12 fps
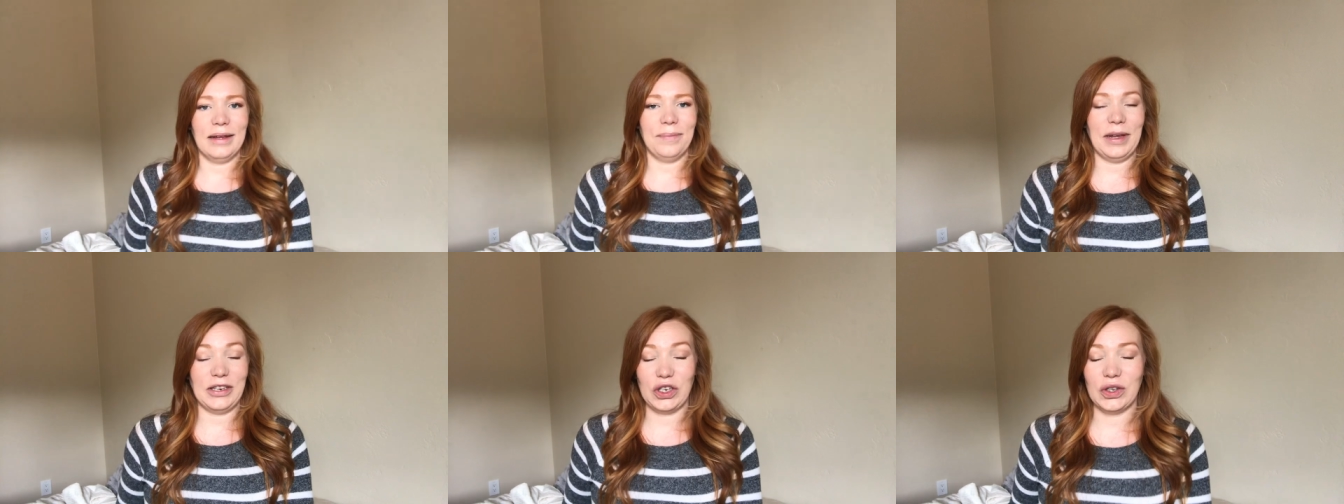
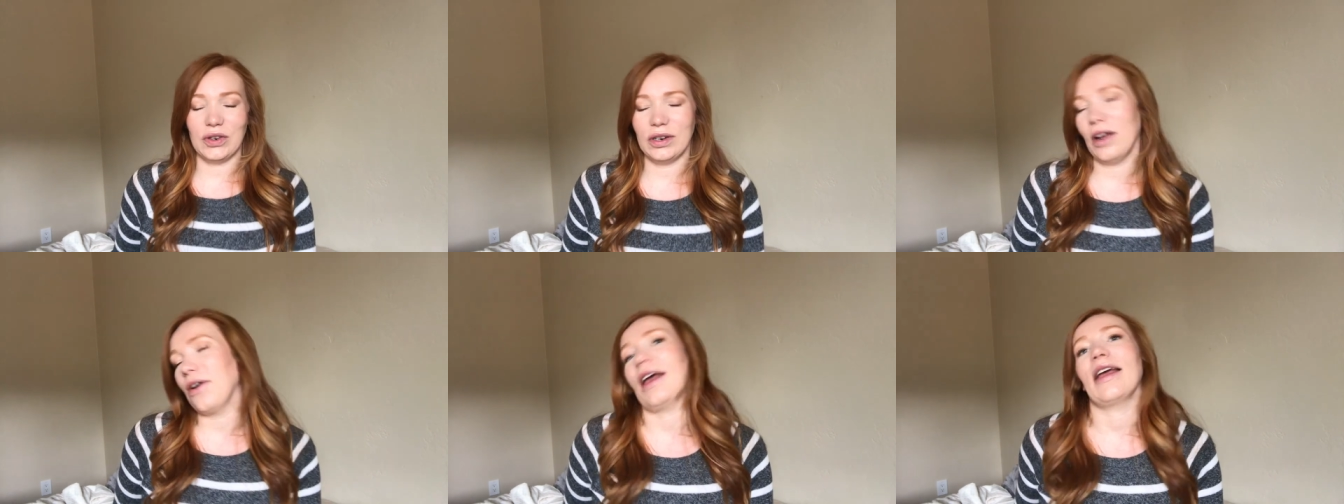Not
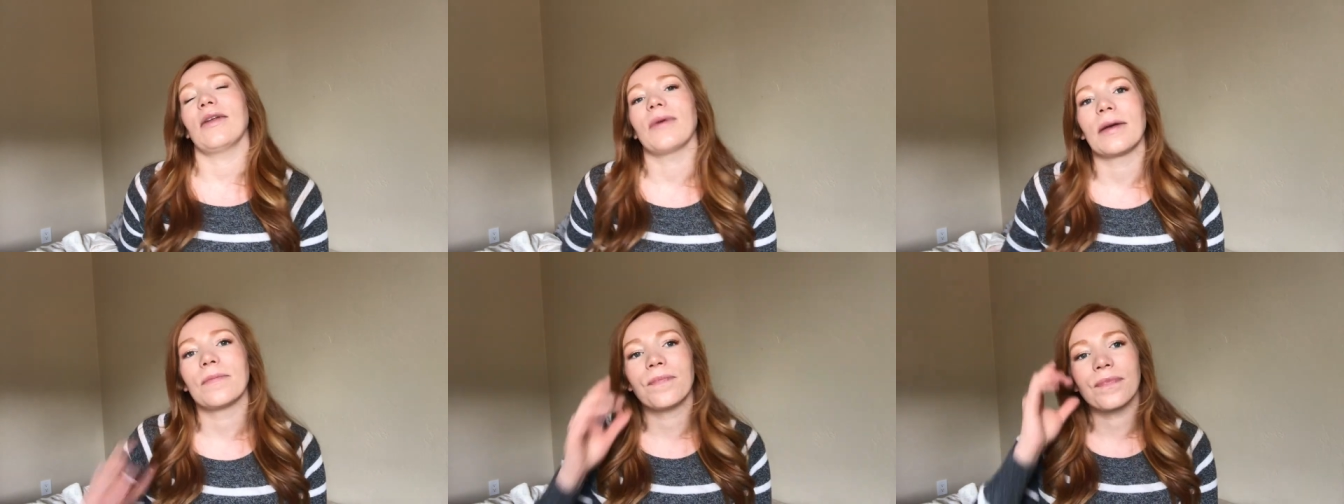children. Okay.
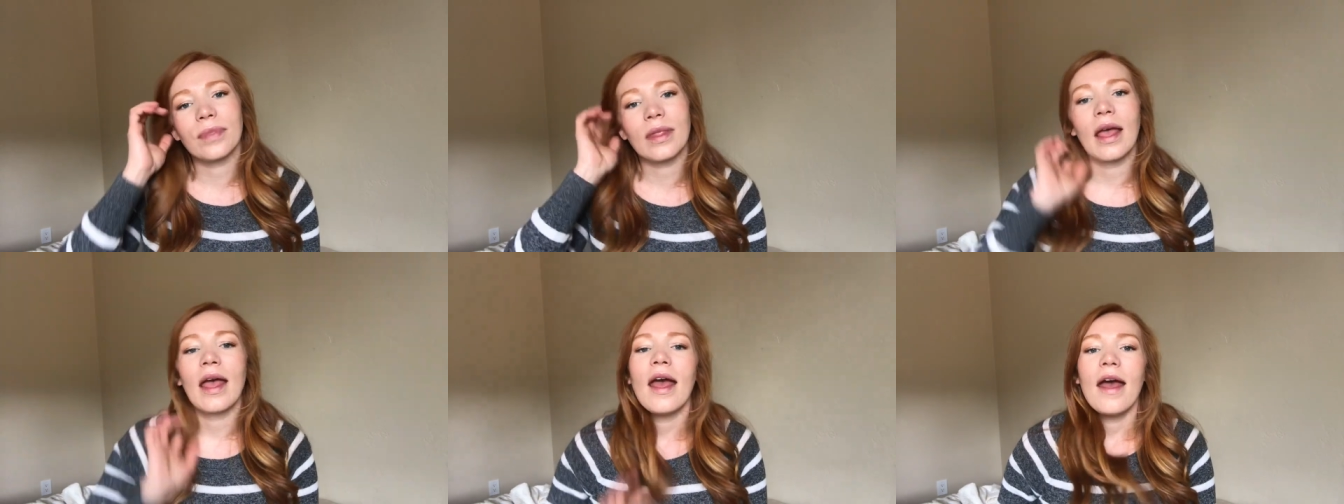Anyway.
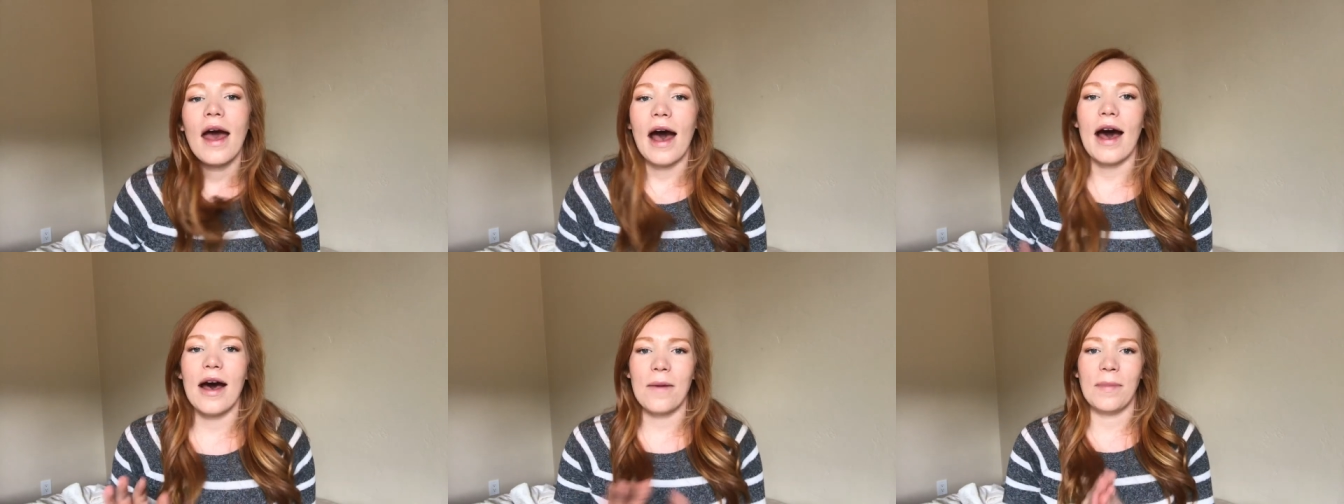
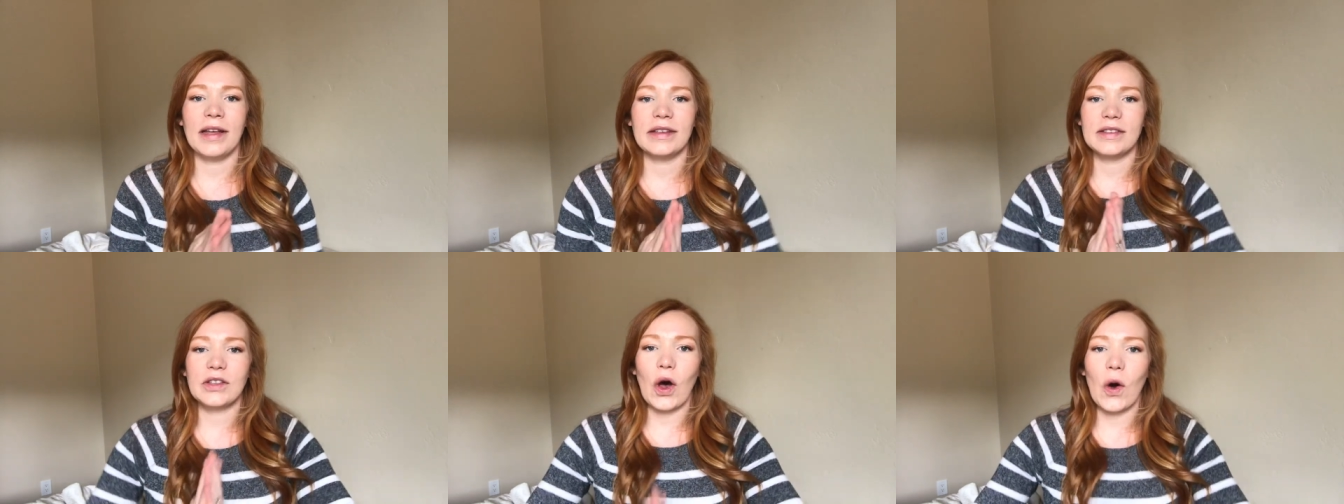Um,
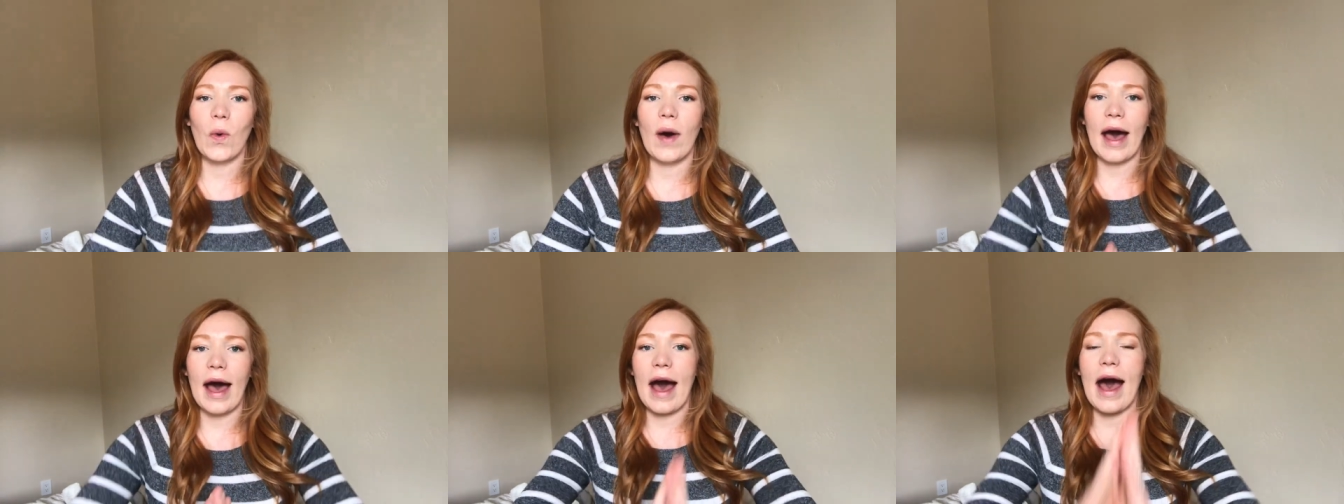so
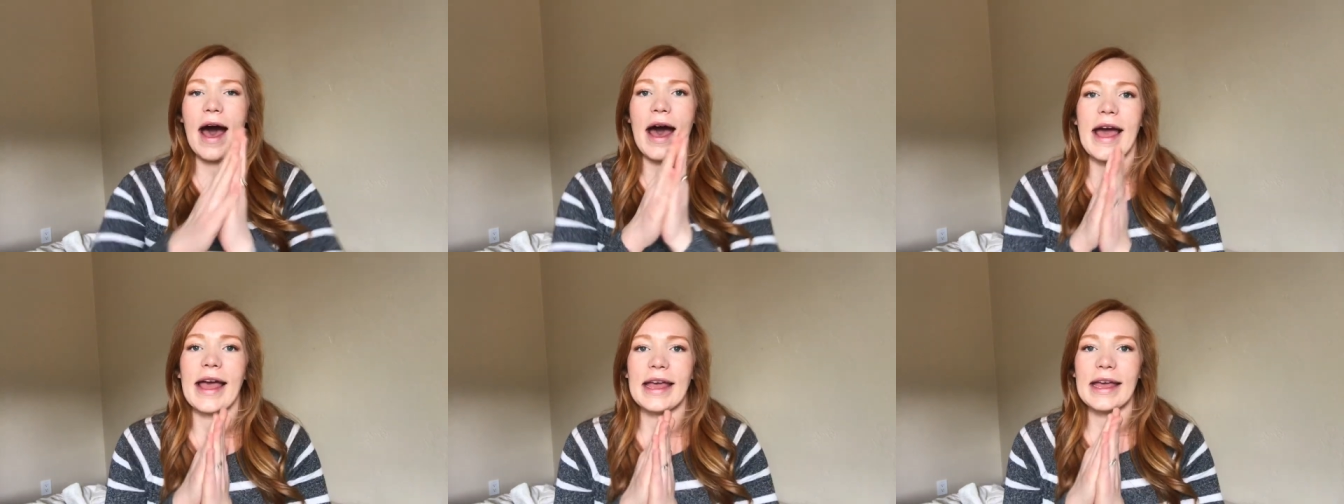
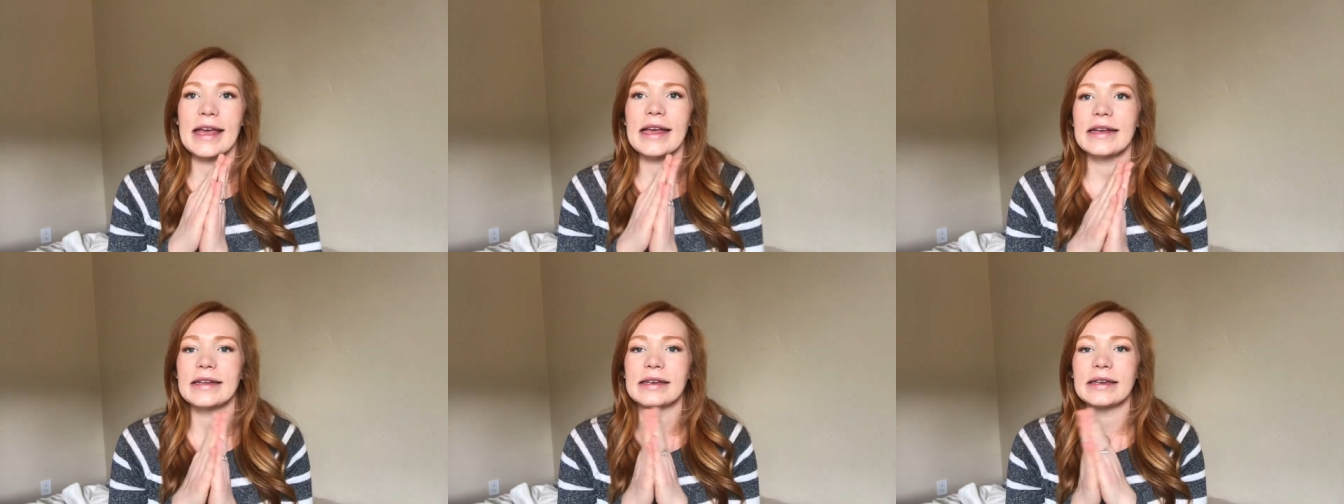
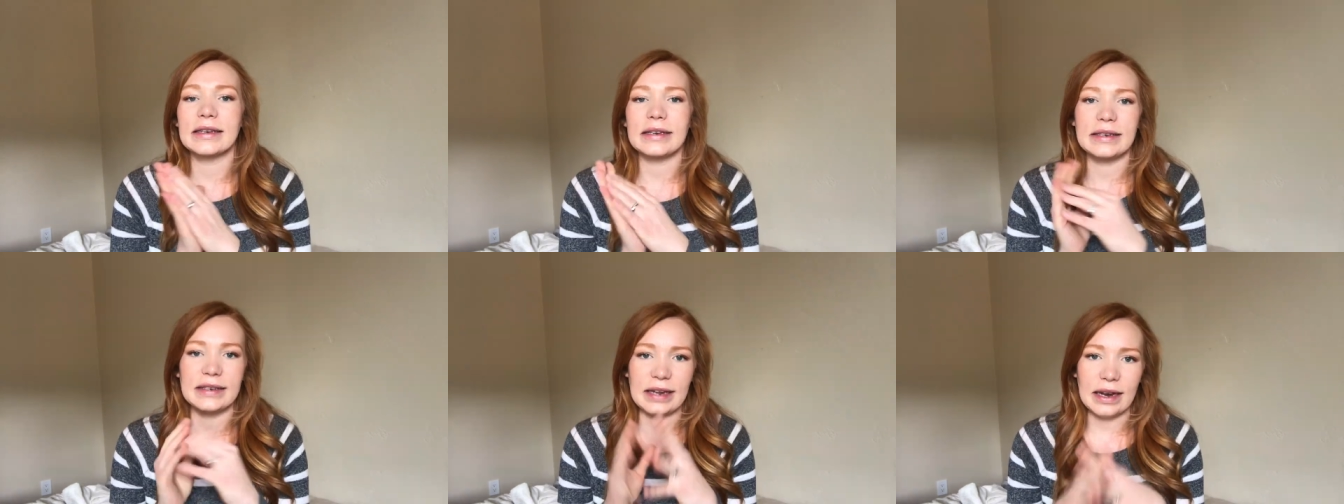I
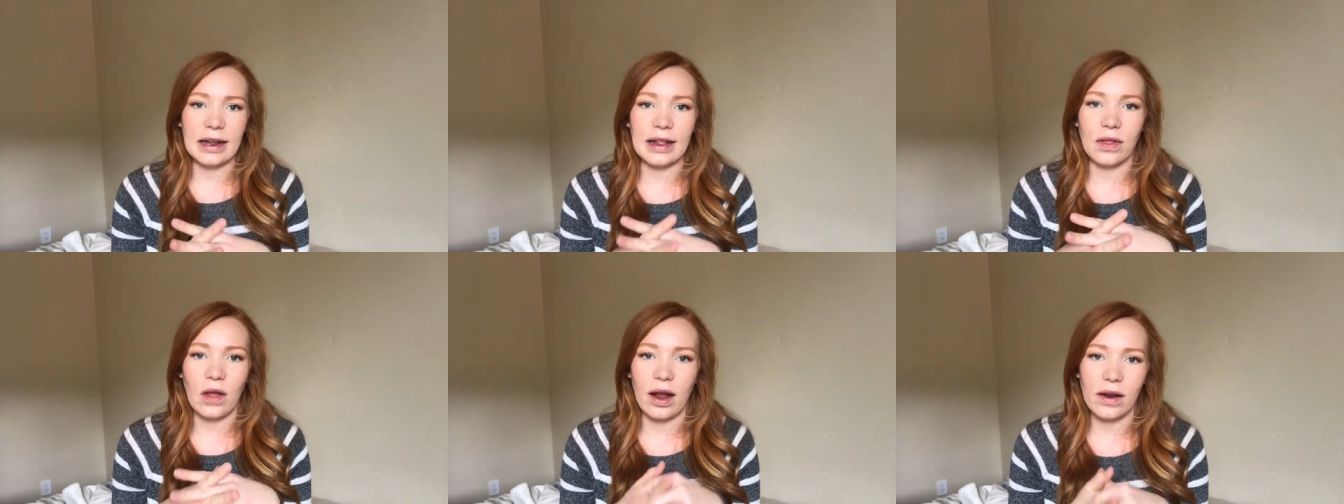did a
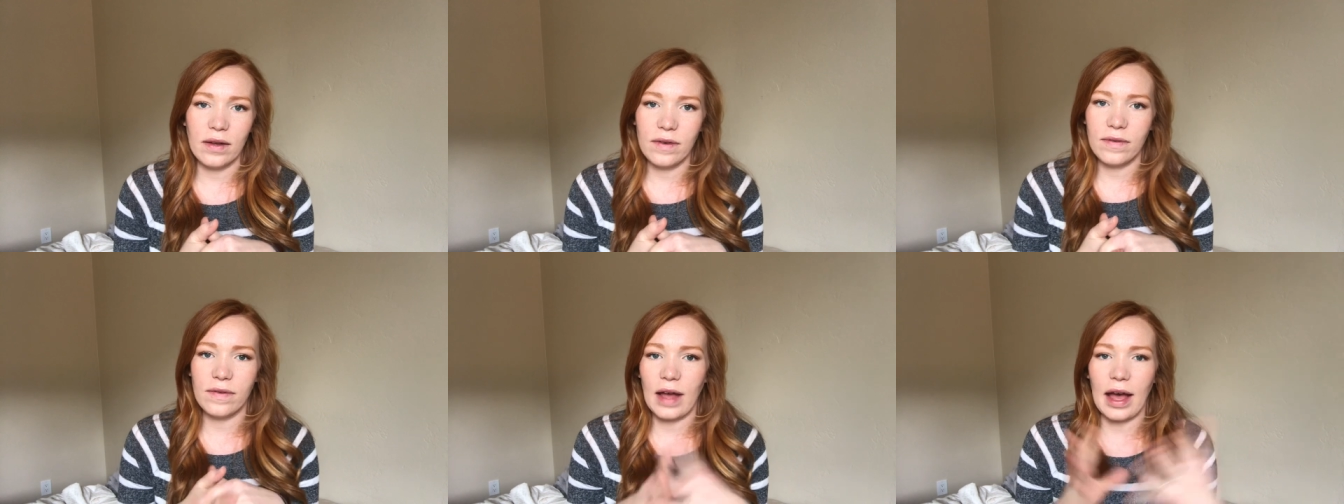lot
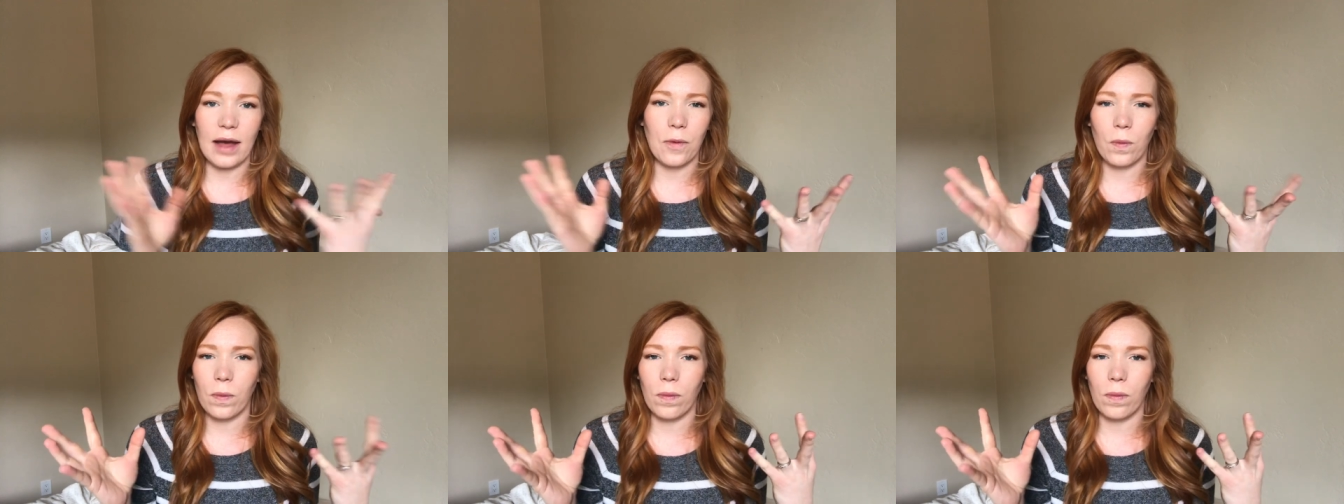of I